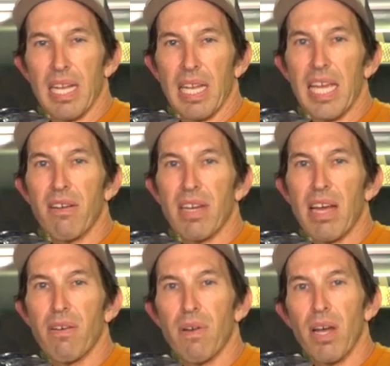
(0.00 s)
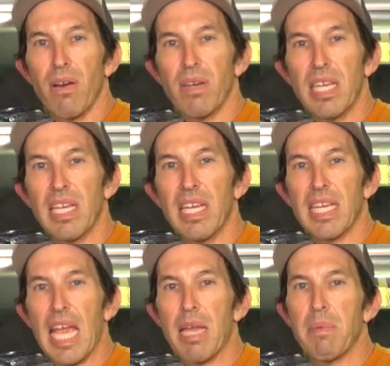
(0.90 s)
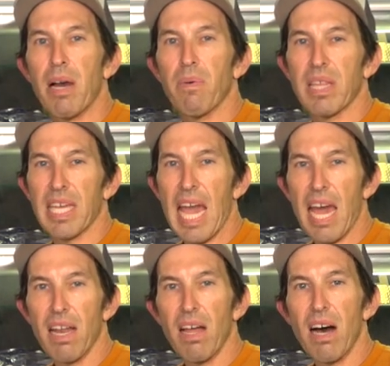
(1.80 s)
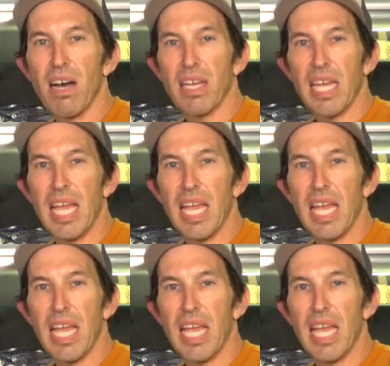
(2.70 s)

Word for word: Later down the road, he came out with a catalog